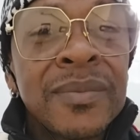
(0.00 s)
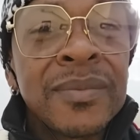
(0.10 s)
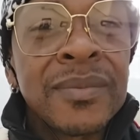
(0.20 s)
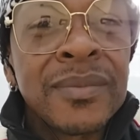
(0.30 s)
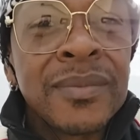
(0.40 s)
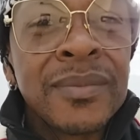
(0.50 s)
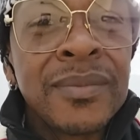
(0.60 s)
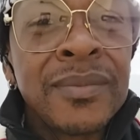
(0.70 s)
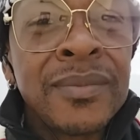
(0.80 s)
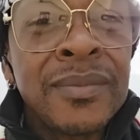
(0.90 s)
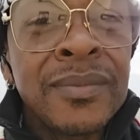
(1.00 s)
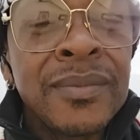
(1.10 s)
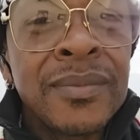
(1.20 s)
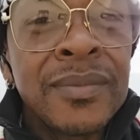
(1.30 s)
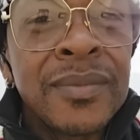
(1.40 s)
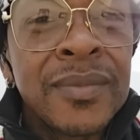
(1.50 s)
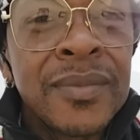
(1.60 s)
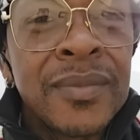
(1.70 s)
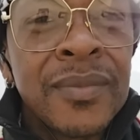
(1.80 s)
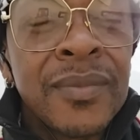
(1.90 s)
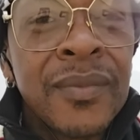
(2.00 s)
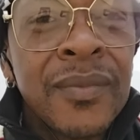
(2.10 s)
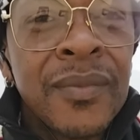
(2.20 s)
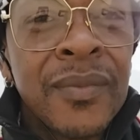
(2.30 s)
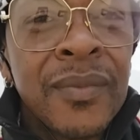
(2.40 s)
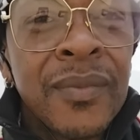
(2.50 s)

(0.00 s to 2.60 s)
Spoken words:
Nobody speaks.